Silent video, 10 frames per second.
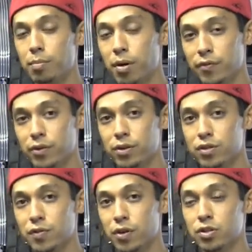
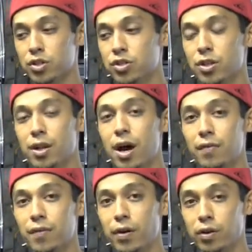buffers versus the
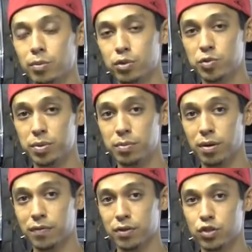non-variable speed
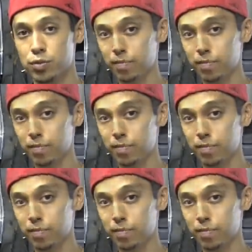buffers.